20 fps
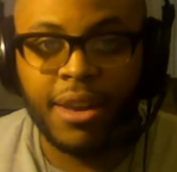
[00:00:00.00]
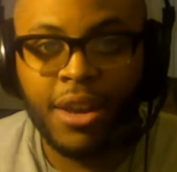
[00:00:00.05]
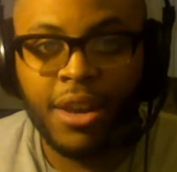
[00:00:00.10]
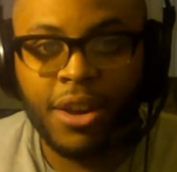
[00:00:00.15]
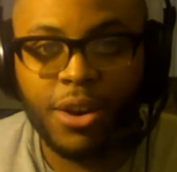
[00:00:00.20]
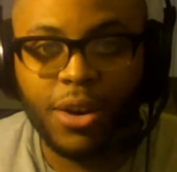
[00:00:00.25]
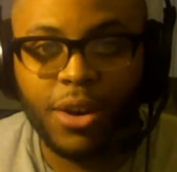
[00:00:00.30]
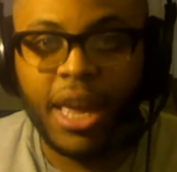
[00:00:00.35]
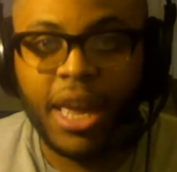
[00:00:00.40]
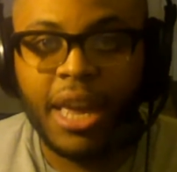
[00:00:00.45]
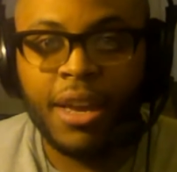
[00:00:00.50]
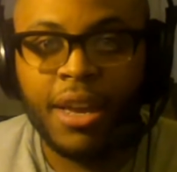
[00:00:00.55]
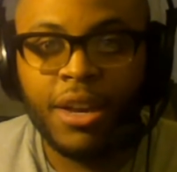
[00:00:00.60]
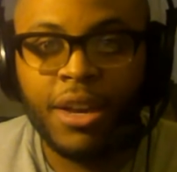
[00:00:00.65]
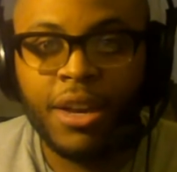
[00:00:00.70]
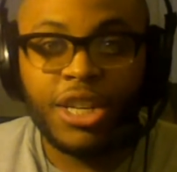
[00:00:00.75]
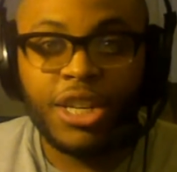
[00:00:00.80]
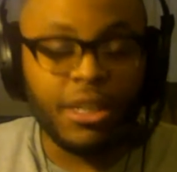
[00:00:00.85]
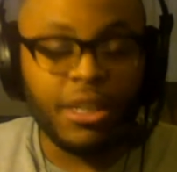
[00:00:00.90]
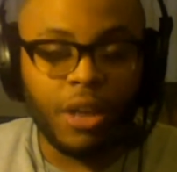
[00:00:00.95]
Okay,
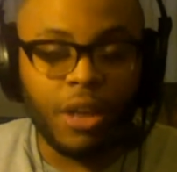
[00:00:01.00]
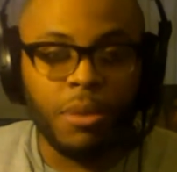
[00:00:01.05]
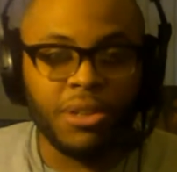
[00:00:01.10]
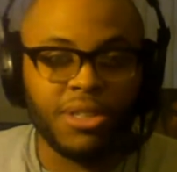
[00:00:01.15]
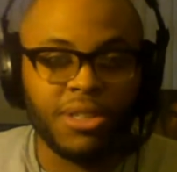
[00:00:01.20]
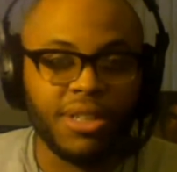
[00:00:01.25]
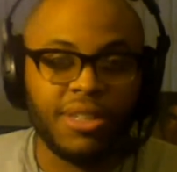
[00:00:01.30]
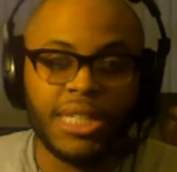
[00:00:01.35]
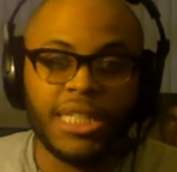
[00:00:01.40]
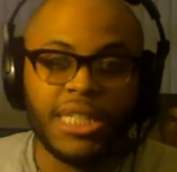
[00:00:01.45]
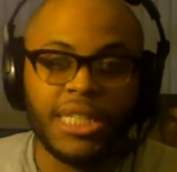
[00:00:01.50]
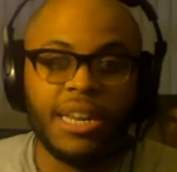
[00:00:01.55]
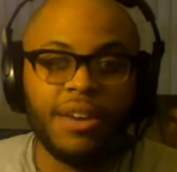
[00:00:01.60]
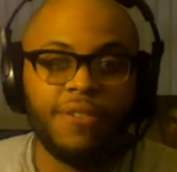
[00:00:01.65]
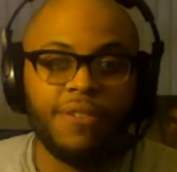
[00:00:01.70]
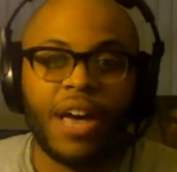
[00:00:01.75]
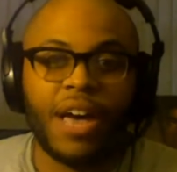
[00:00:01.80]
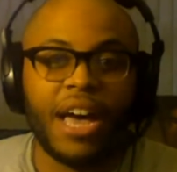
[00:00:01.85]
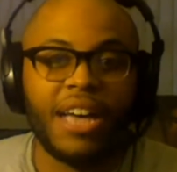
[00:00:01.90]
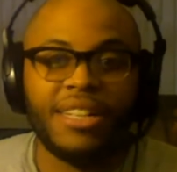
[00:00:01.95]
she's almost
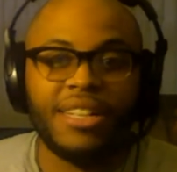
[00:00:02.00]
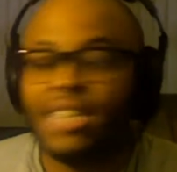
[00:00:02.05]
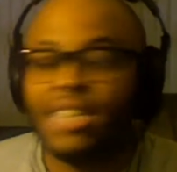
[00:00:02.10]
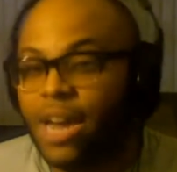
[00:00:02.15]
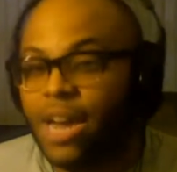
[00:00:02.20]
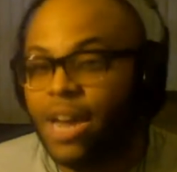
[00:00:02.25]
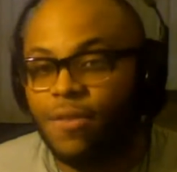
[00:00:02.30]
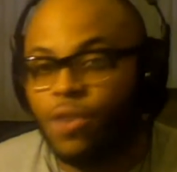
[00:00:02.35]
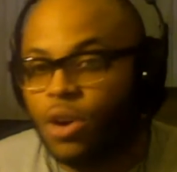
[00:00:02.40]
incentivized never